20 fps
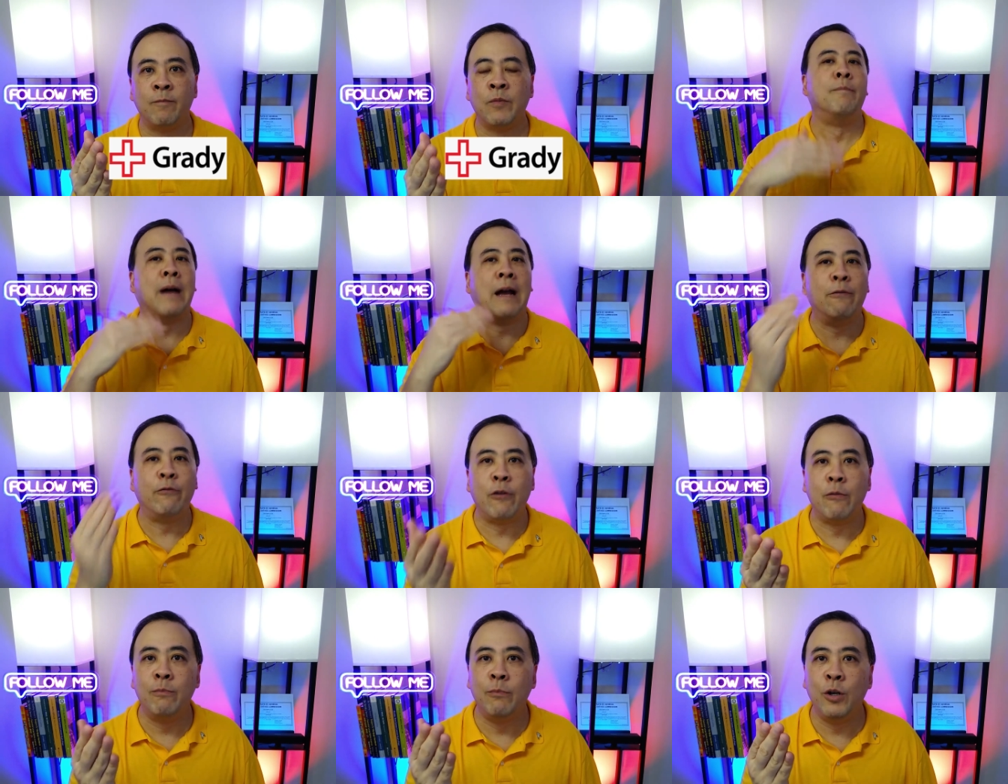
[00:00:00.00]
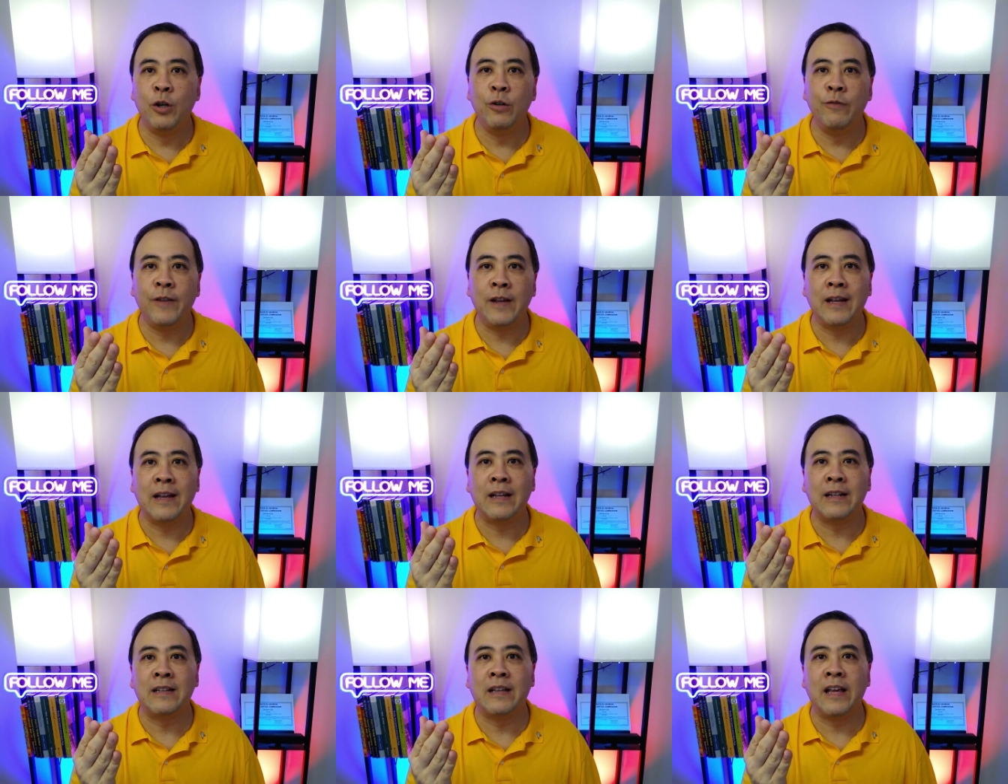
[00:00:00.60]
By
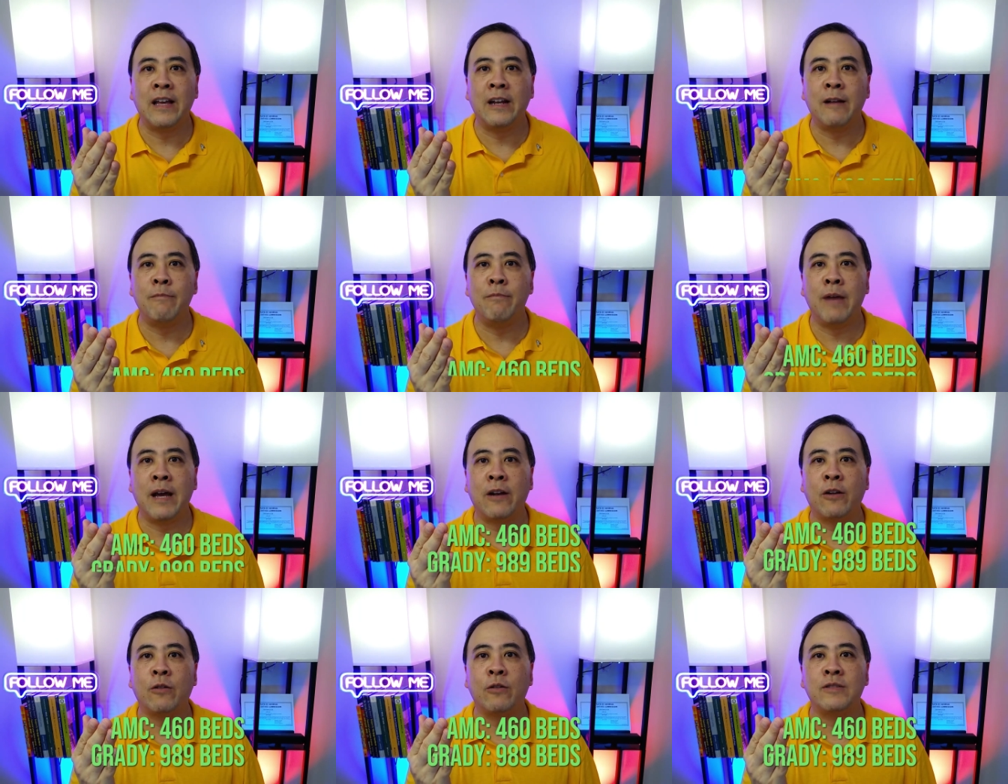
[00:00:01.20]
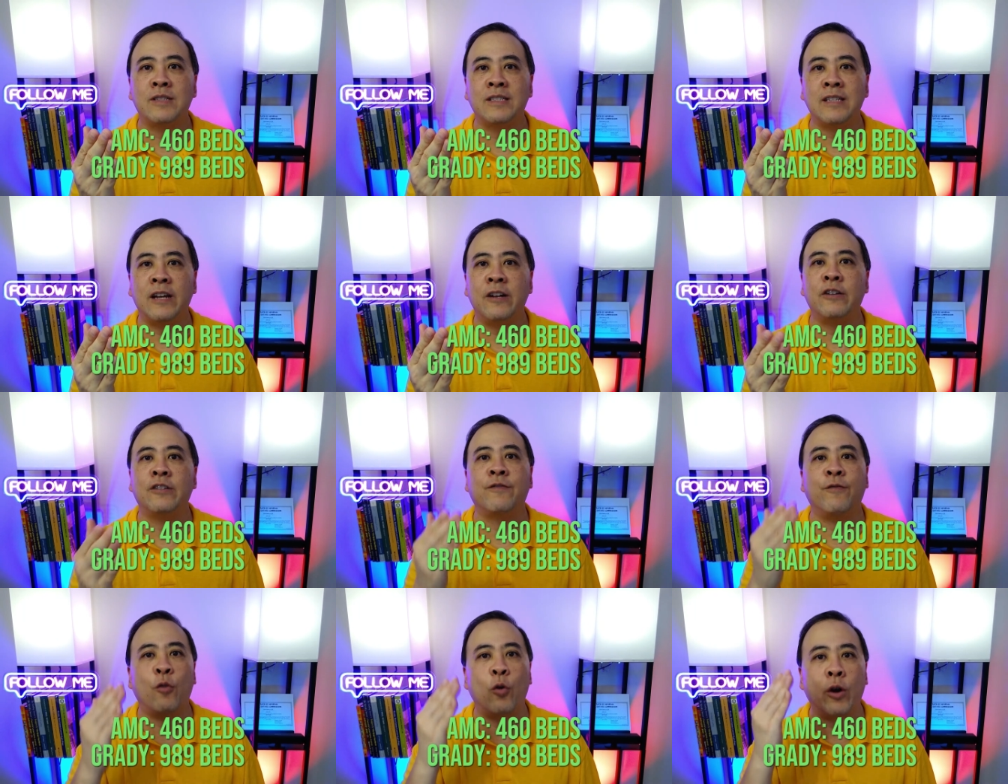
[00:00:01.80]
removing Atlanta Medical
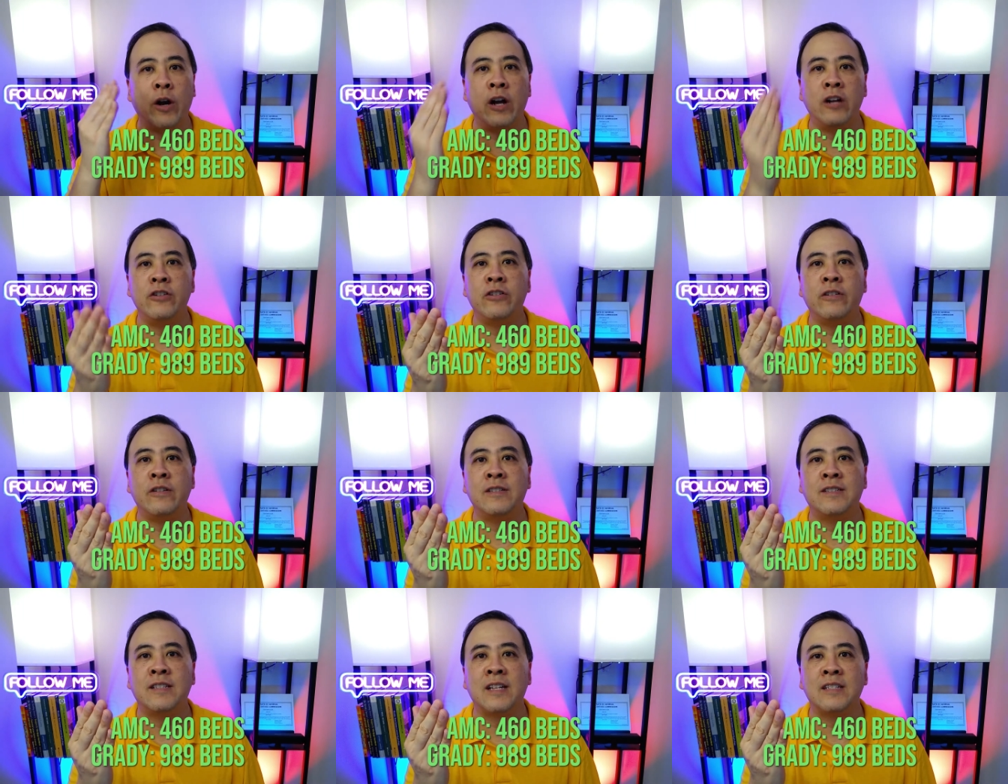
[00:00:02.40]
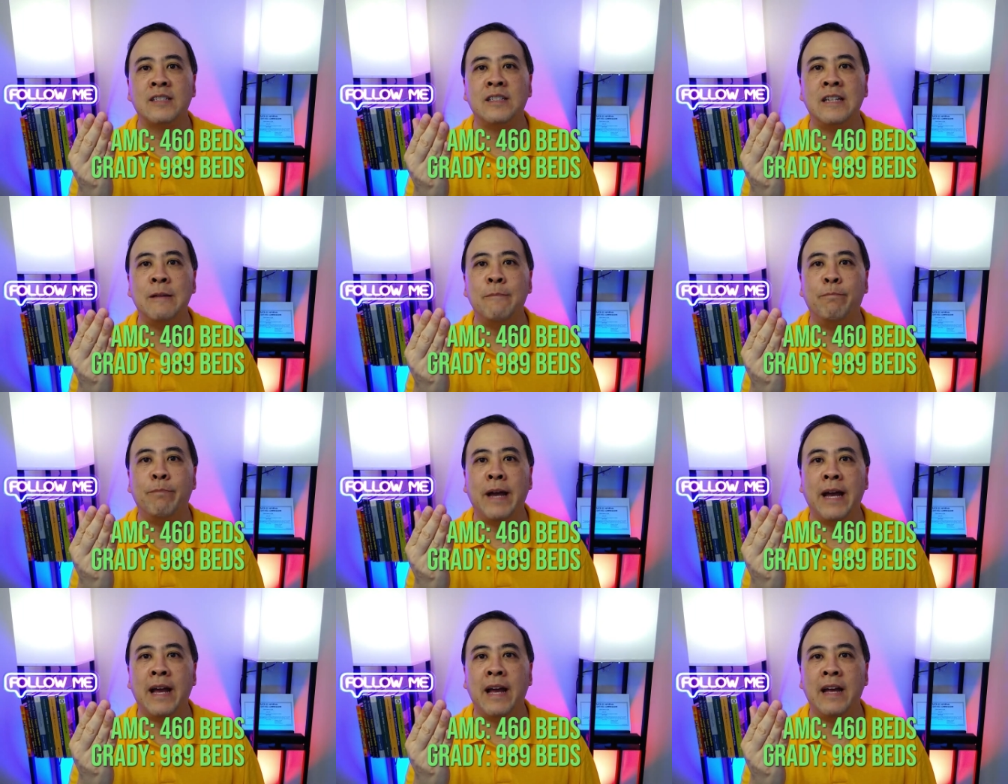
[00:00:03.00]
Center's 460
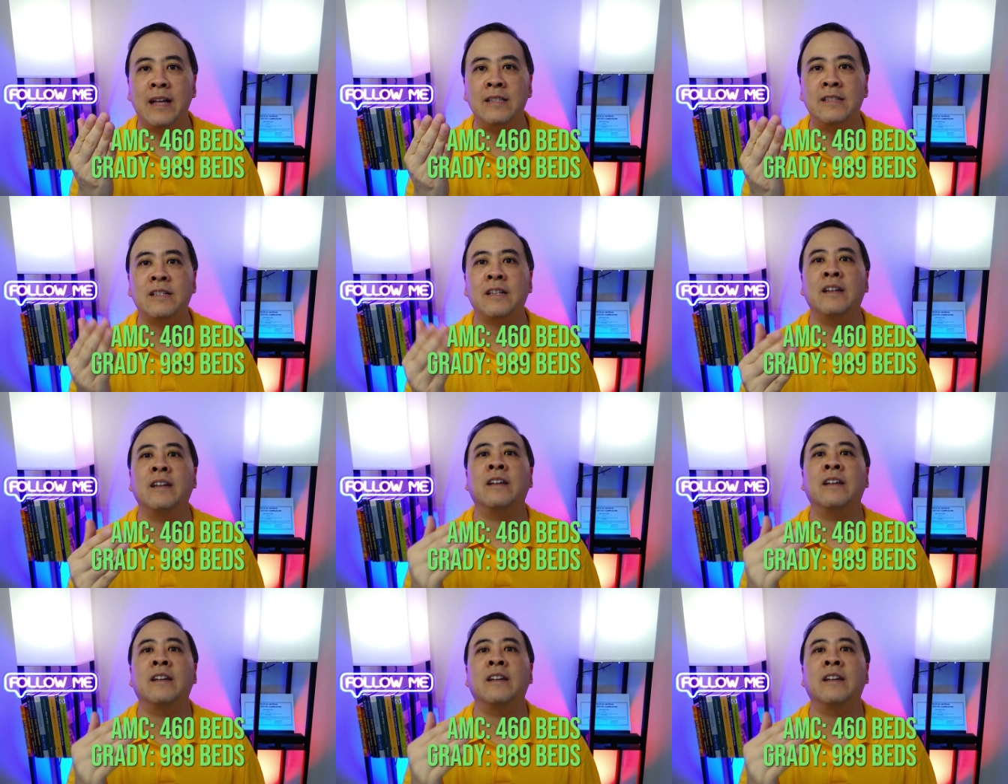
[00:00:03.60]
beds,